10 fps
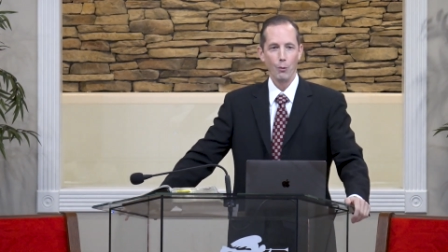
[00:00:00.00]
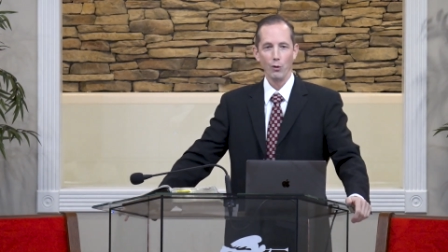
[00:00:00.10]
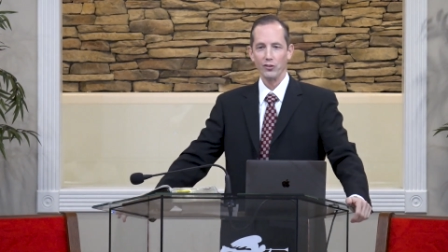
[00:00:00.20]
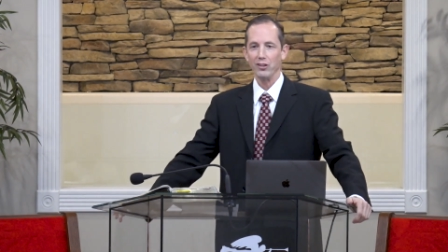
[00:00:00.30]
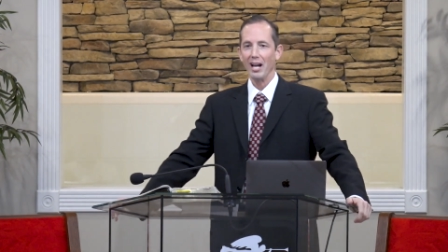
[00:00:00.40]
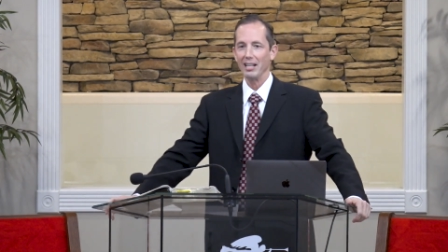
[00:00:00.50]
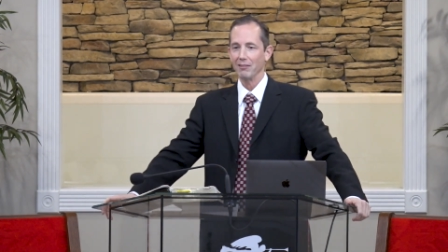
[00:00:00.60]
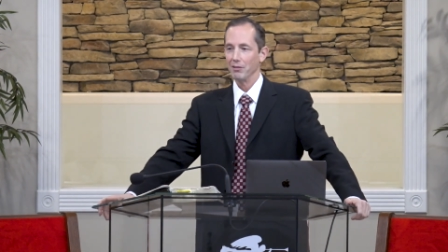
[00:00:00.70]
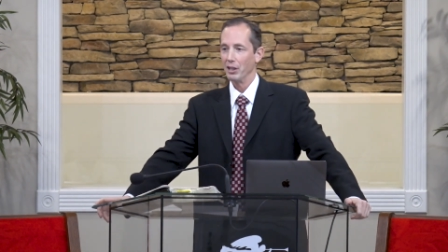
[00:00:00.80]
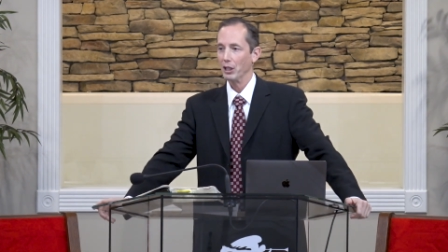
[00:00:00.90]
We're
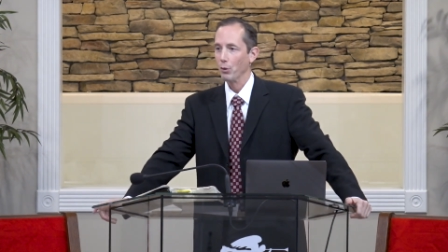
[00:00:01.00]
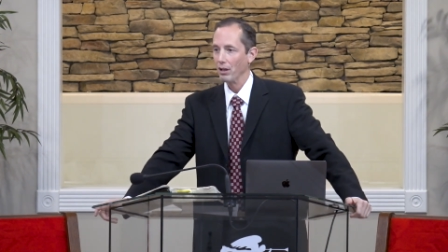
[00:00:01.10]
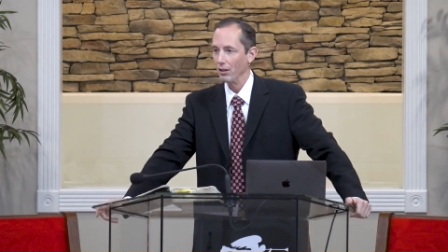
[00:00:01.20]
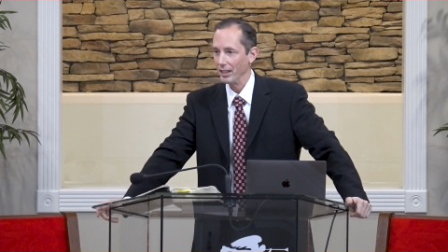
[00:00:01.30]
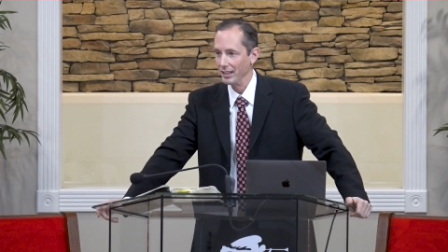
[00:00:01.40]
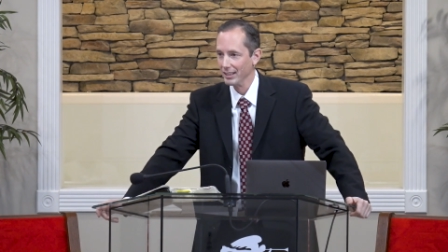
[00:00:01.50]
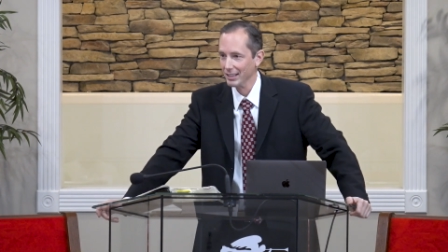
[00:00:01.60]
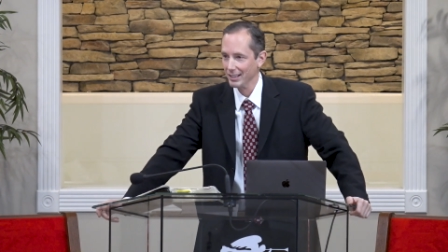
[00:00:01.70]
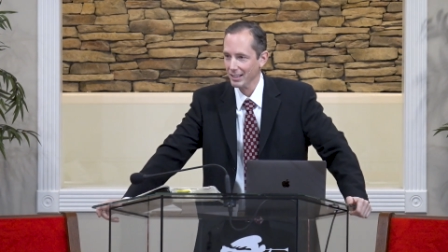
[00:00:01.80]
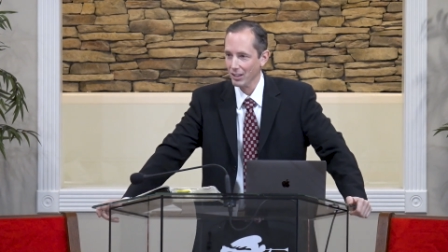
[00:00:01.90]
sliding very quickly
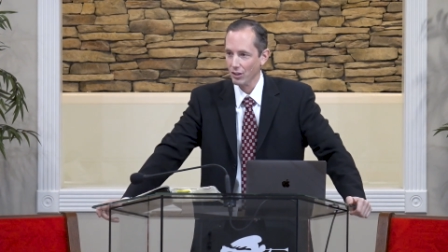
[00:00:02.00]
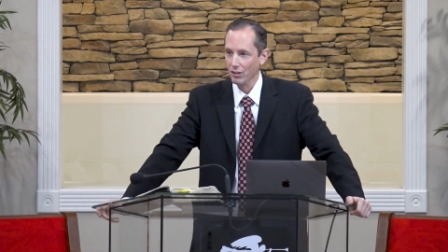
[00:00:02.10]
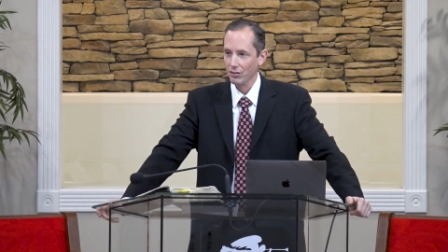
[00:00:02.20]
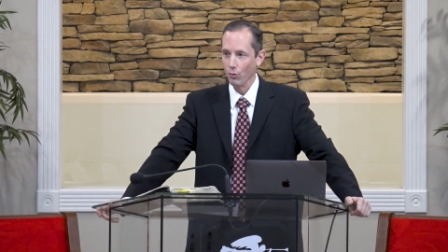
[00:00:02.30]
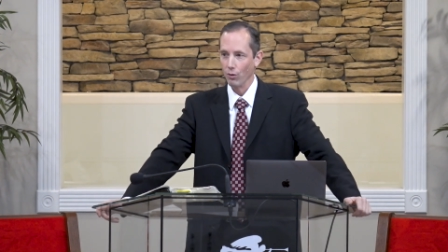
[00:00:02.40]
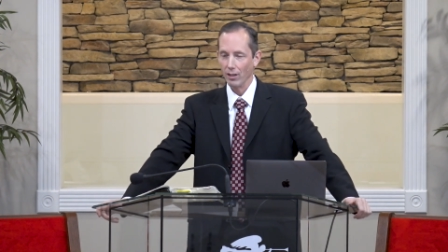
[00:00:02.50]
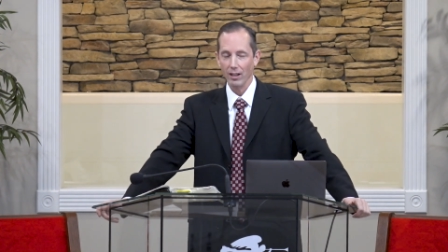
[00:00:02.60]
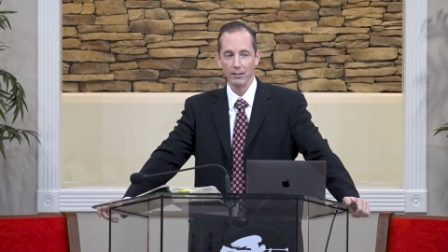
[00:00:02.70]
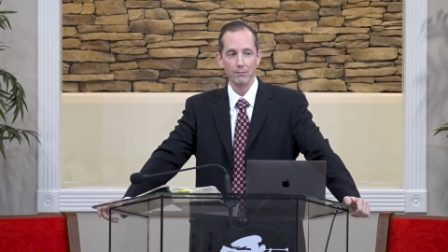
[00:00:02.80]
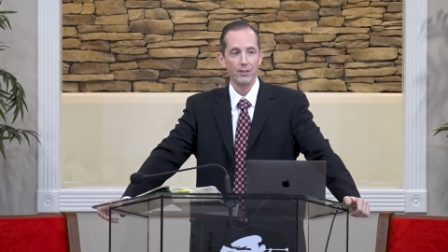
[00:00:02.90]
toward
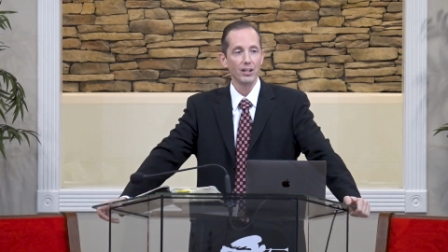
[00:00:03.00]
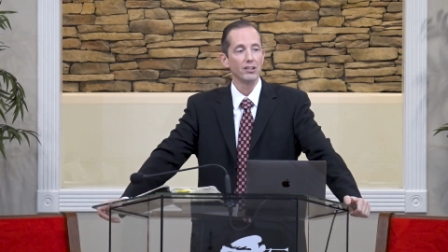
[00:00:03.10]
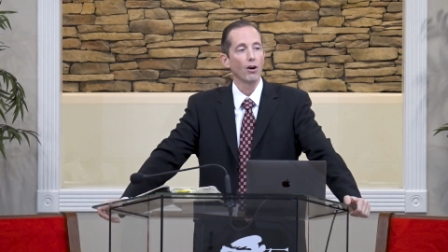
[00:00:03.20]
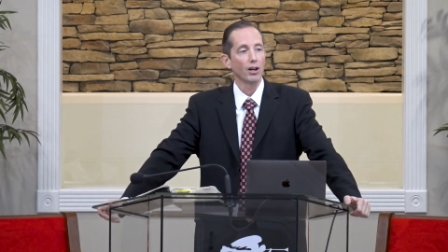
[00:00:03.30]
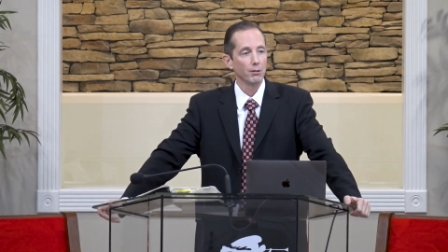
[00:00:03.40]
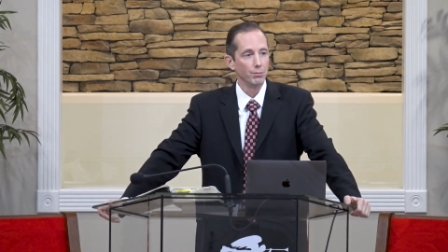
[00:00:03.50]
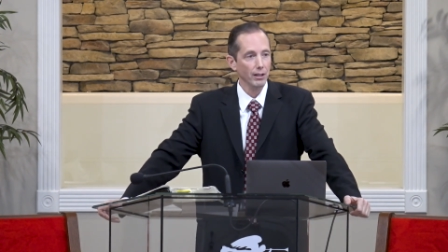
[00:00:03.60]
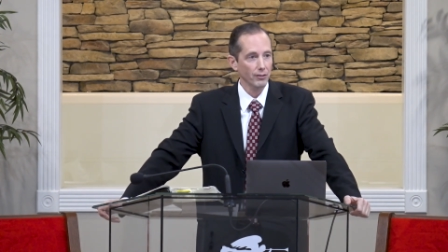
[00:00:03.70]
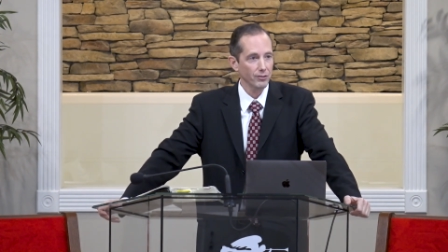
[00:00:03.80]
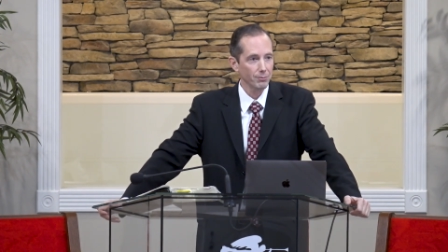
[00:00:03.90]
a very dark
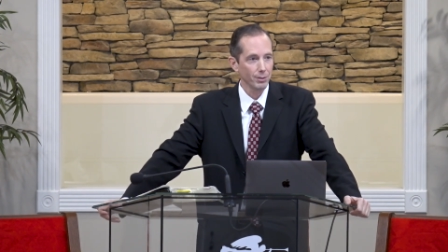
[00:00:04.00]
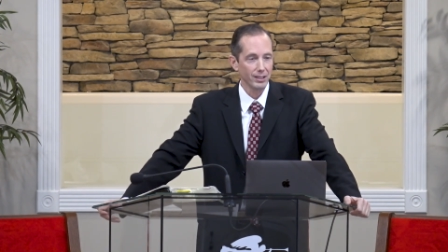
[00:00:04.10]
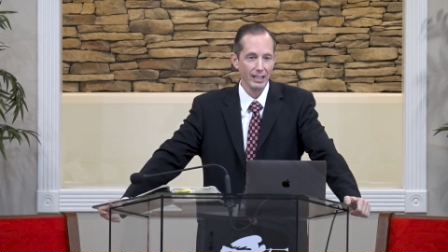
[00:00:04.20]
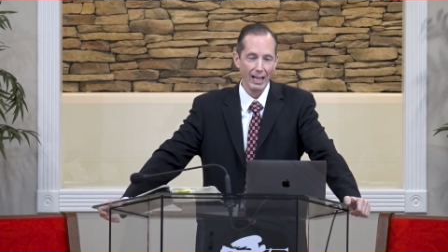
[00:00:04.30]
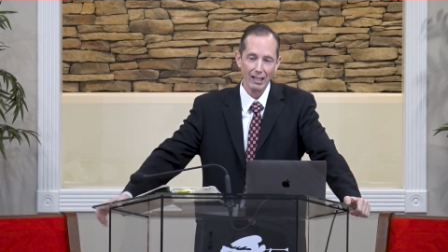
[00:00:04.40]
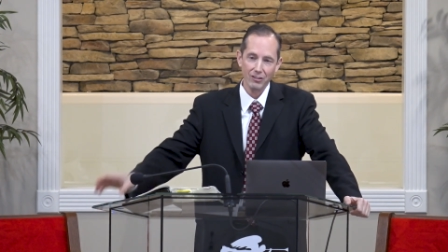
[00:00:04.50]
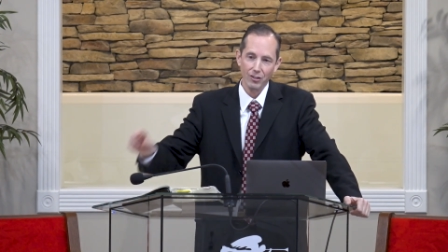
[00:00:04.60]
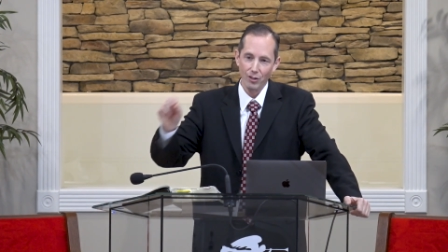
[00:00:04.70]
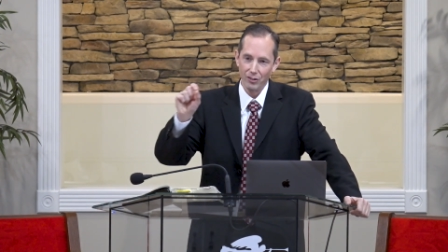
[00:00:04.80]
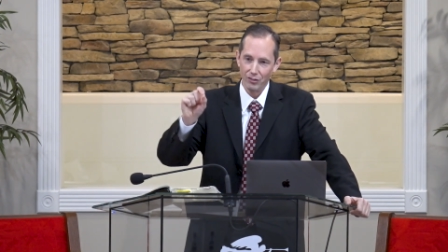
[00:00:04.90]
abyss. But the
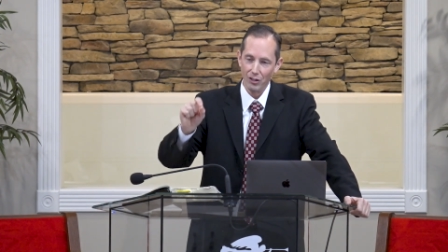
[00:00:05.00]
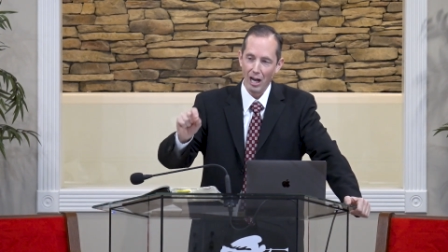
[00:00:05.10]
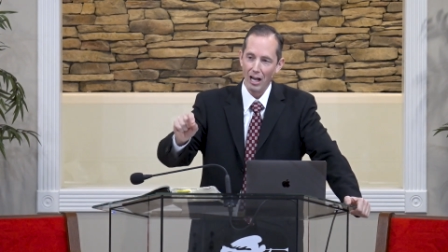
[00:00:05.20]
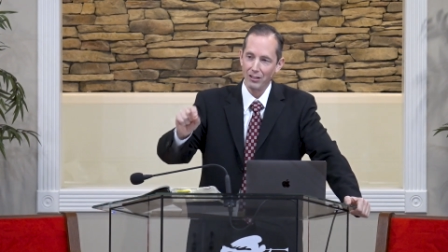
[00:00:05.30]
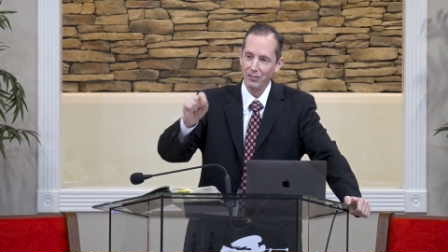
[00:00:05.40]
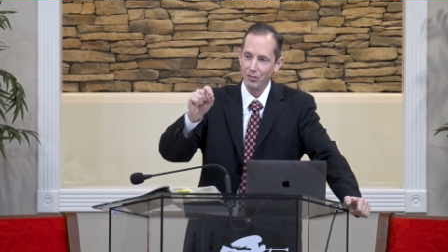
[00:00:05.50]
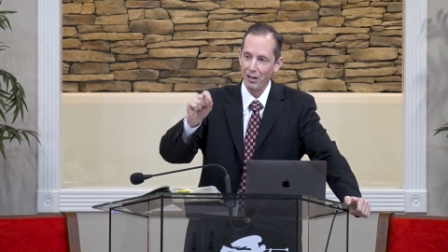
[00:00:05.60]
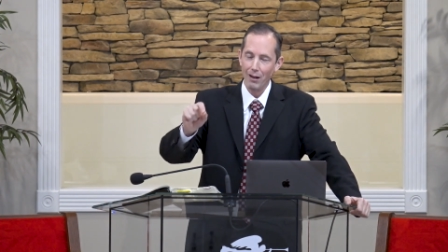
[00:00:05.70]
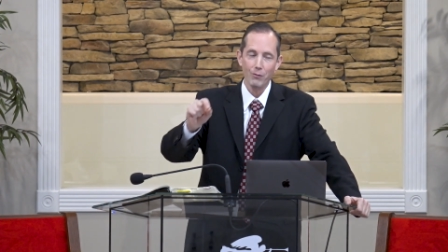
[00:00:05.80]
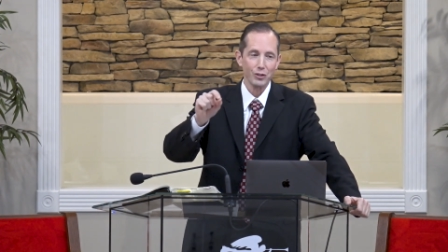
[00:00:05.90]
answer is not
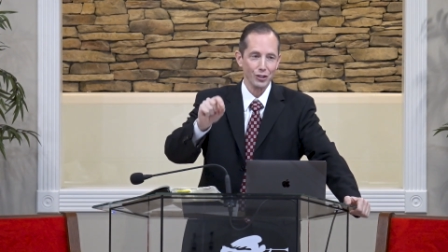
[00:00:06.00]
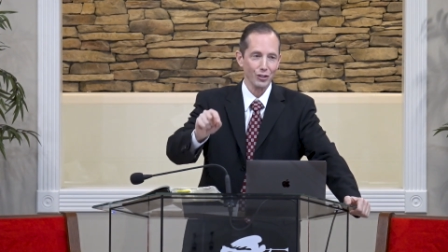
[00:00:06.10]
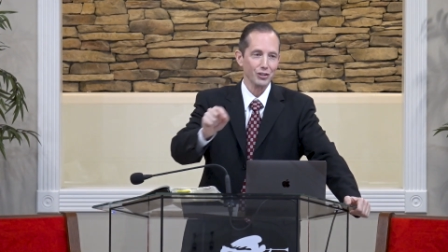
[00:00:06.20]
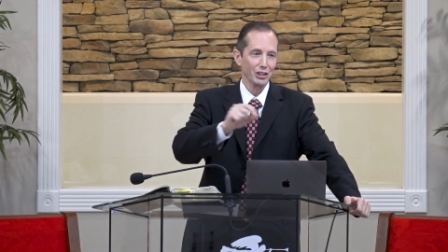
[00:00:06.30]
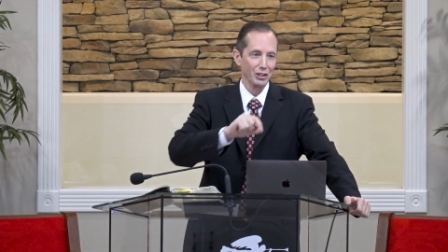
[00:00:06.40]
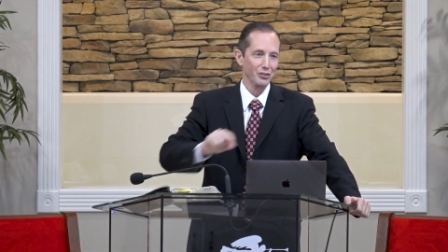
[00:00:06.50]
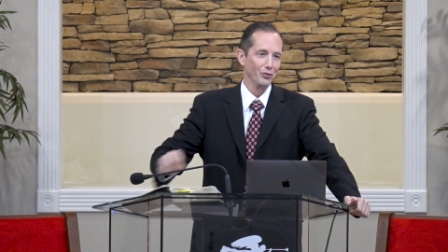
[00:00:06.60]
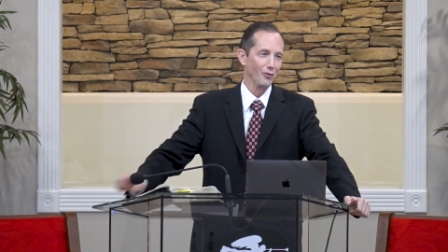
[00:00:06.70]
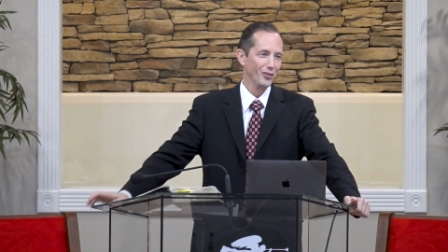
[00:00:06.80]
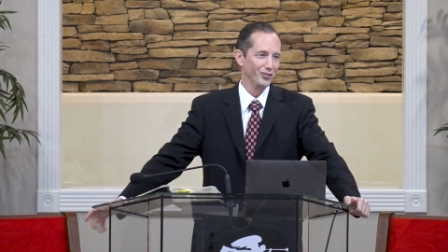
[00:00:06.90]
to have the church in
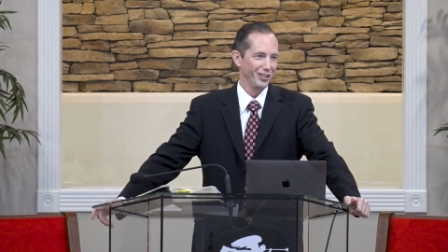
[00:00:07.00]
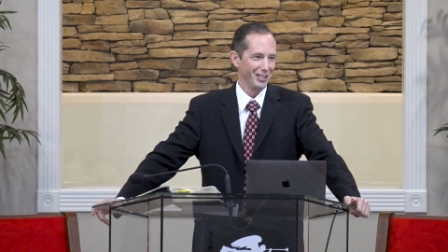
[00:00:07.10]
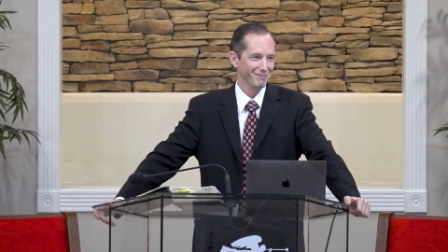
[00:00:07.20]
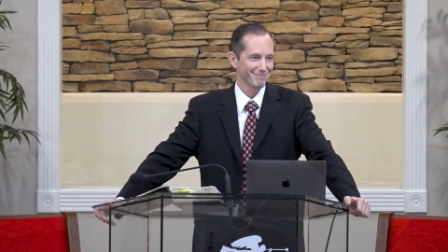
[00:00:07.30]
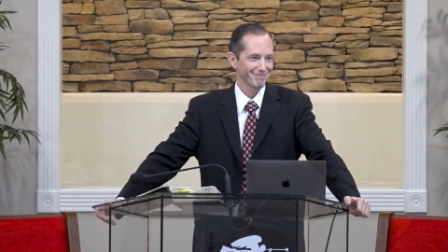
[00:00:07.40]
control of the state.